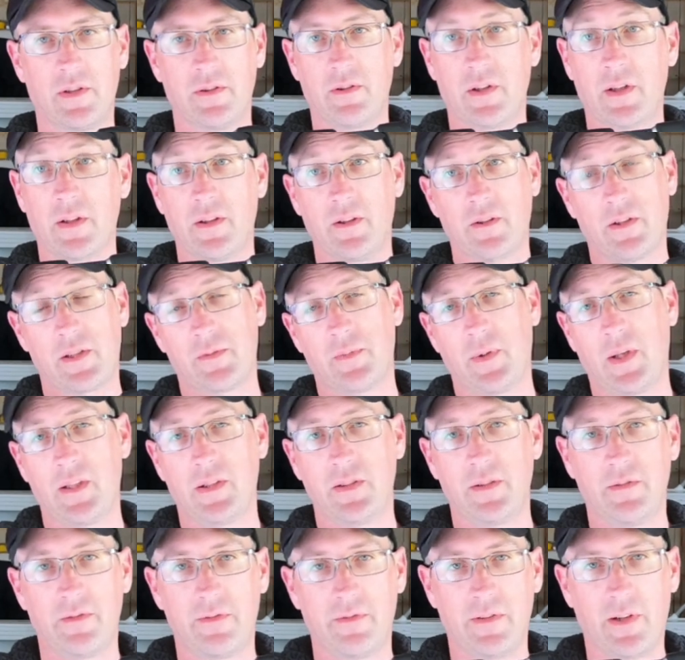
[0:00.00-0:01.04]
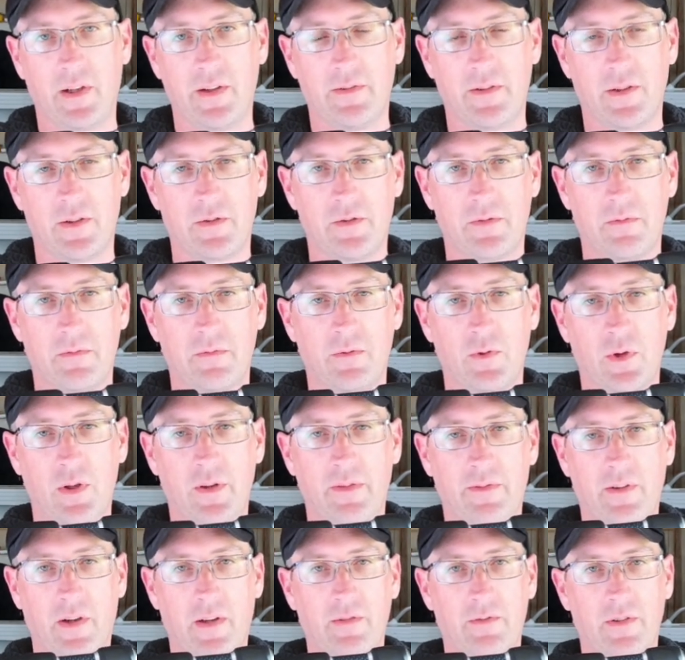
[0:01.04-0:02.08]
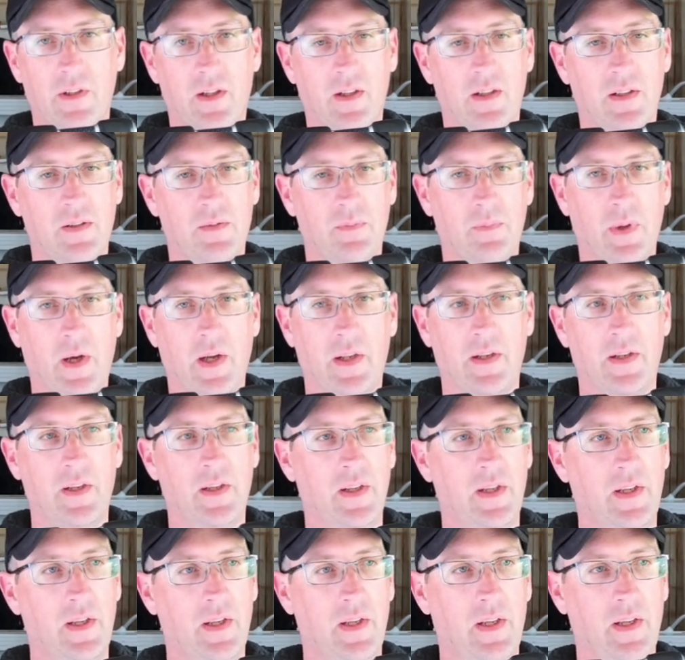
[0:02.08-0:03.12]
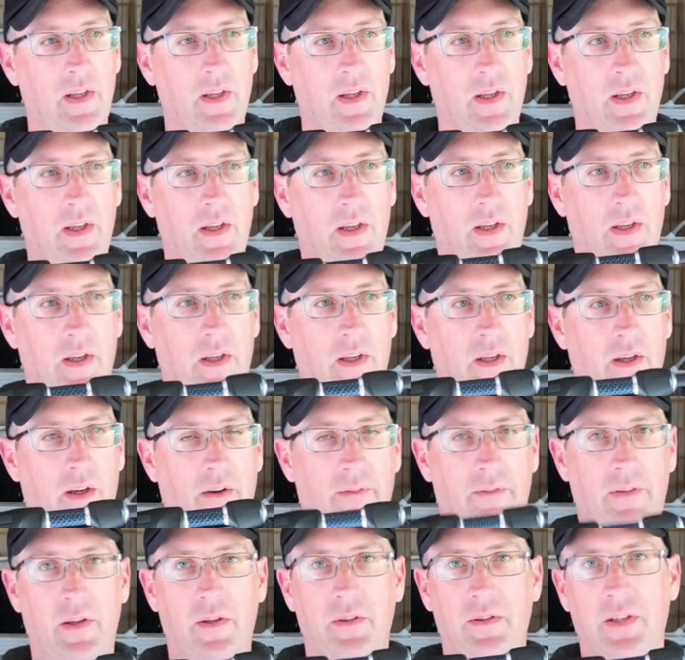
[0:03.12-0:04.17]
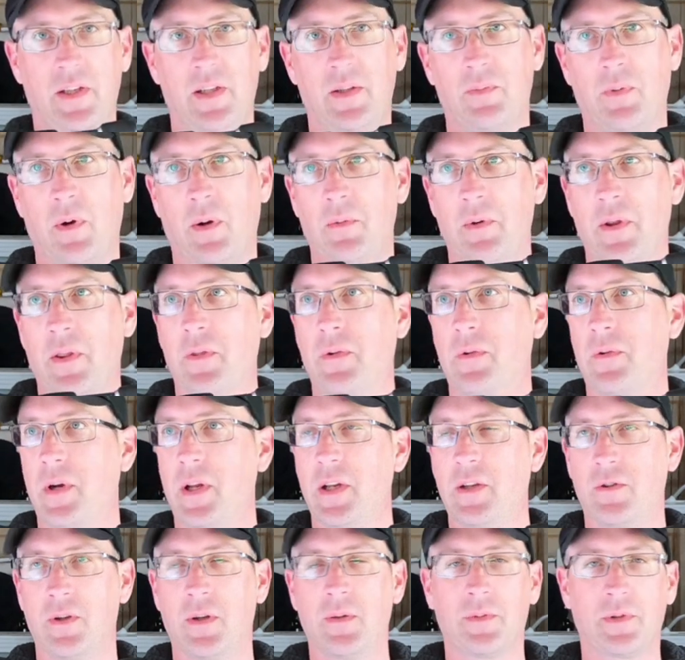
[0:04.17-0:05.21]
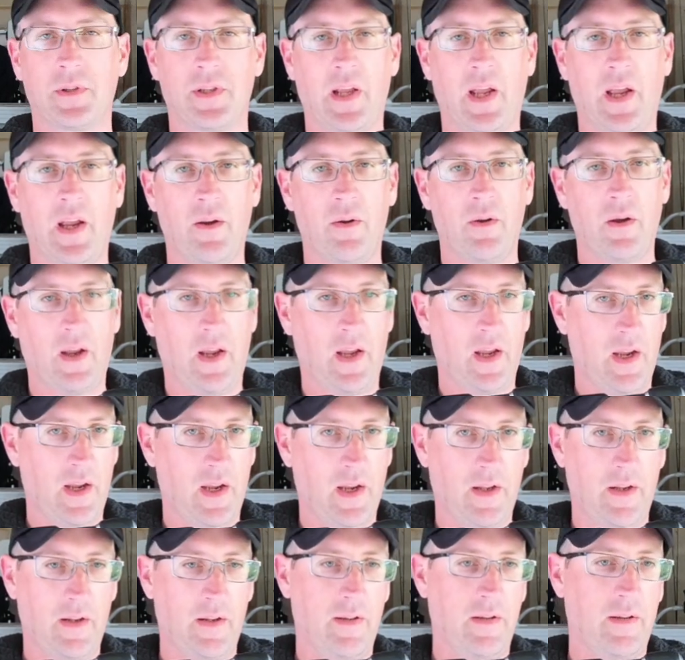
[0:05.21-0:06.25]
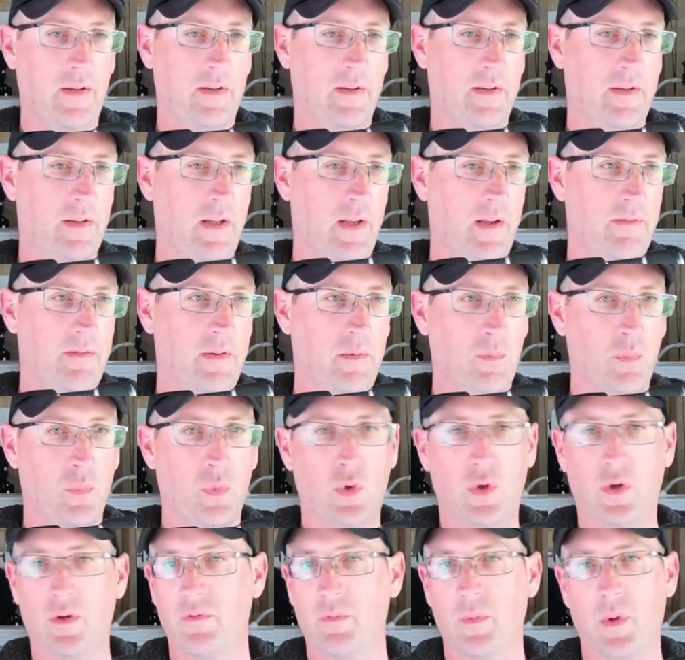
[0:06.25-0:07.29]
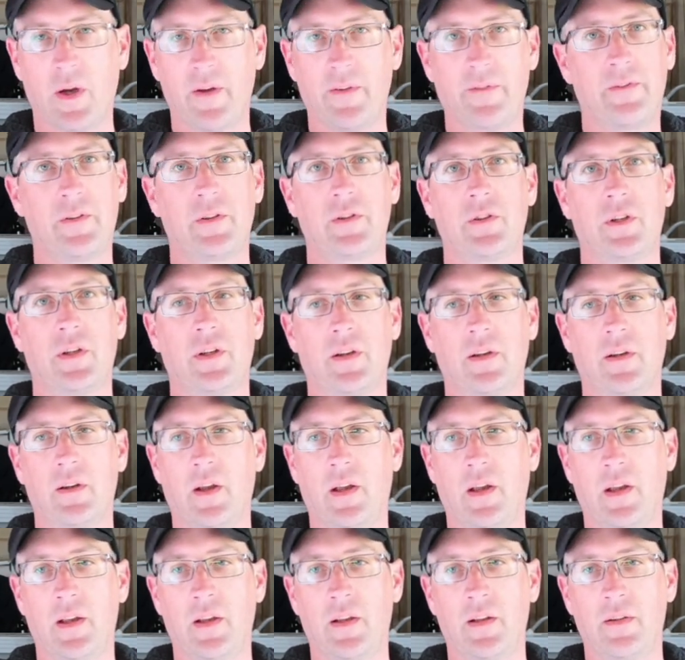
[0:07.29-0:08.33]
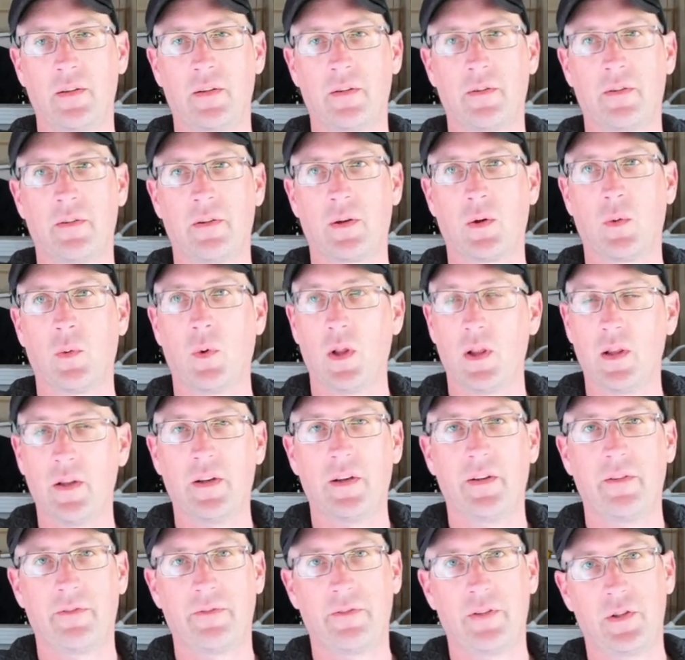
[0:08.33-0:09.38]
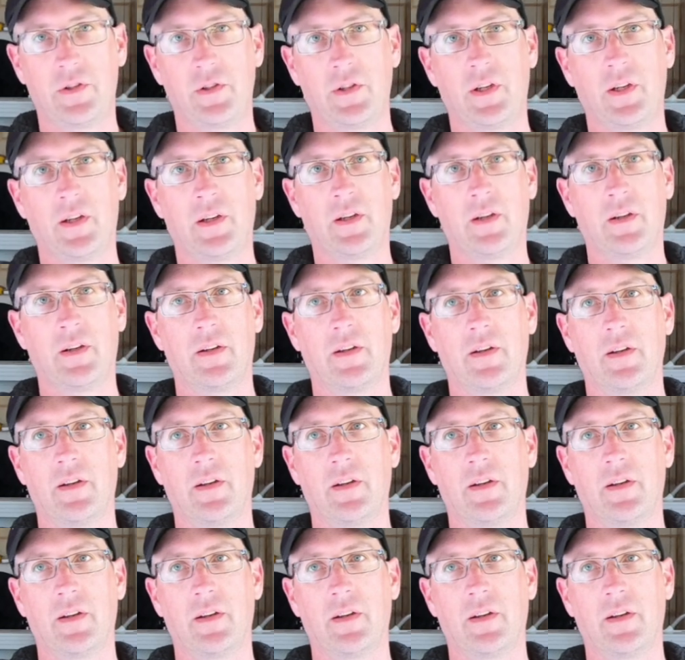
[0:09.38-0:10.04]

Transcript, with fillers: They're, they're expensive, $545, but I've used these probably three trips now and they've improved my fishing and the quality of fishing.